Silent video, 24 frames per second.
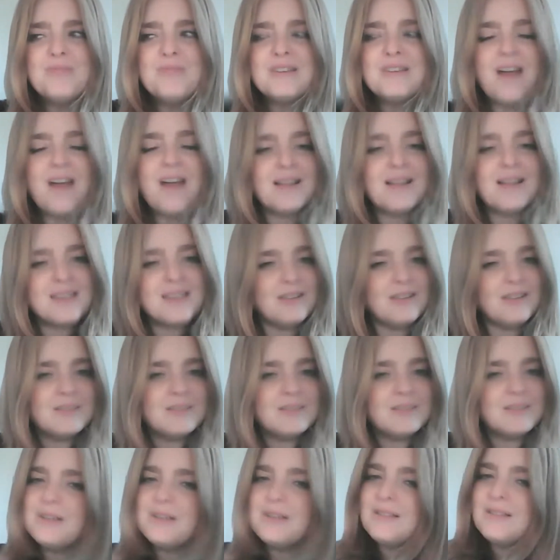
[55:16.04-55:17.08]
God tells
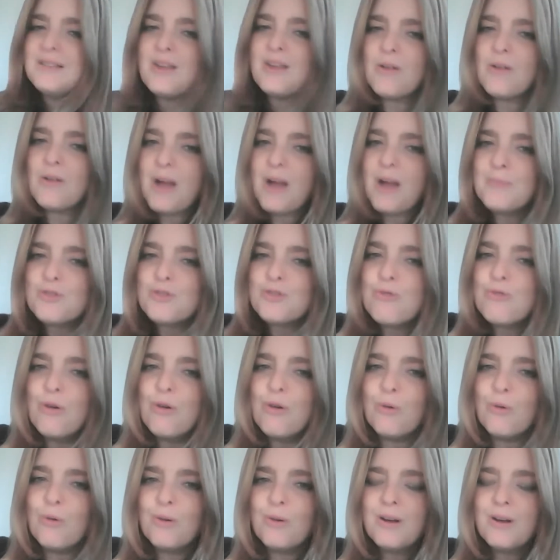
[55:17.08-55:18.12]
him things and they don't come
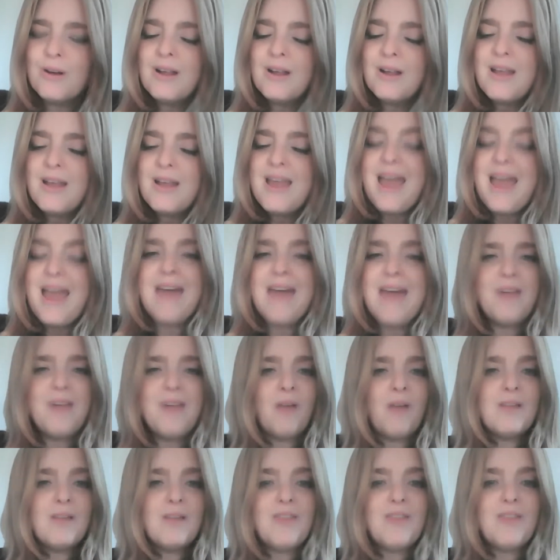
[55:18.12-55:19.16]
true. And not
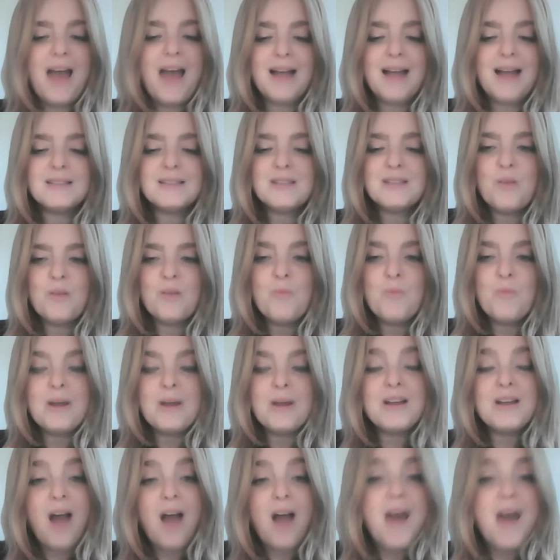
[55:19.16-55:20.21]
only that,
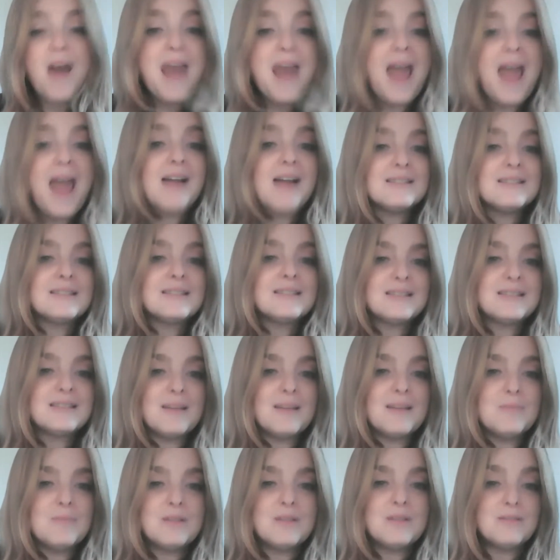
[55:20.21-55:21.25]
when God asks
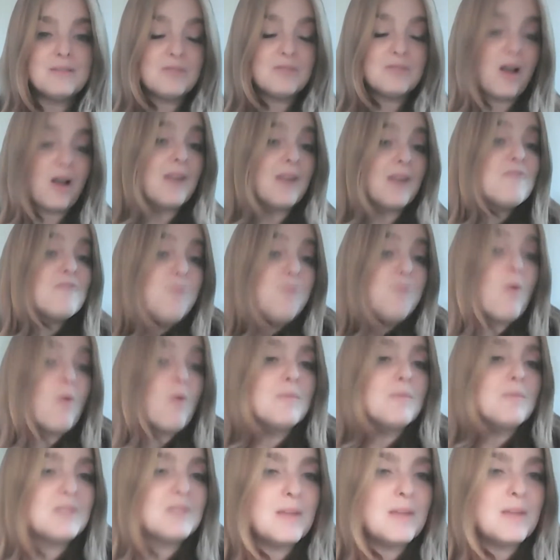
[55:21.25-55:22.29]
him, God
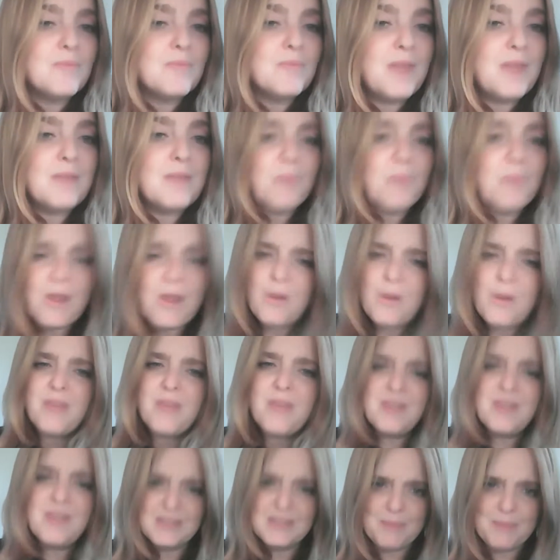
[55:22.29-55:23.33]
informs him that, by the way,
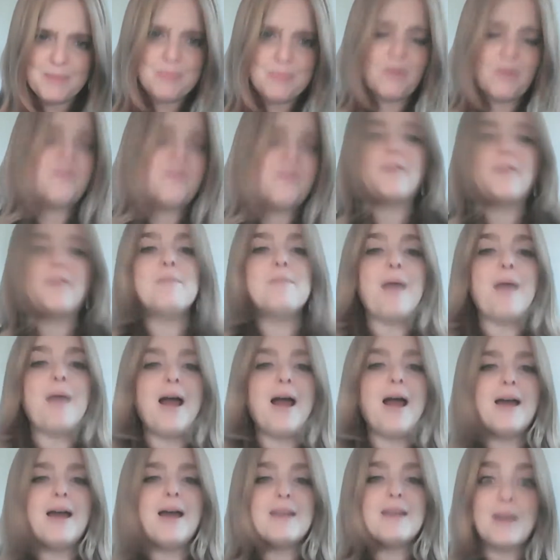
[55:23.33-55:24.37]
these people are very
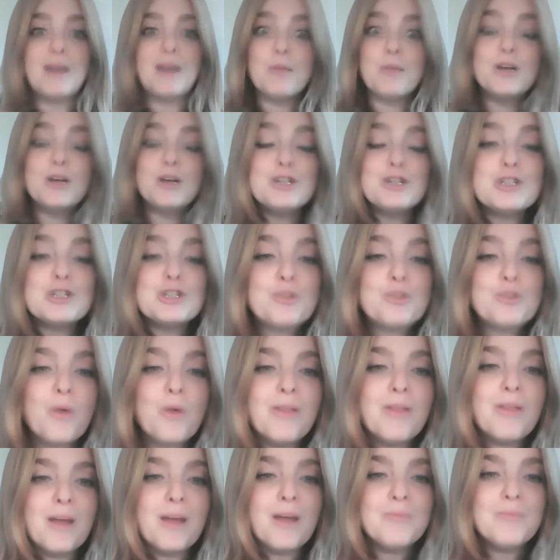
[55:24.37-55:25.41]
bad and I'm going to
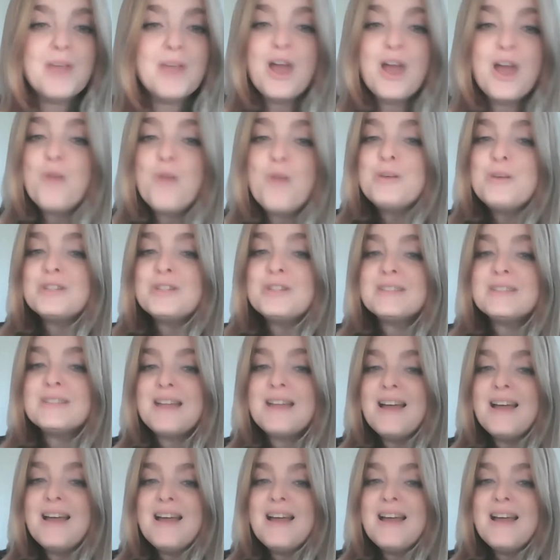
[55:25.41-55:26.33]
destroy them, which is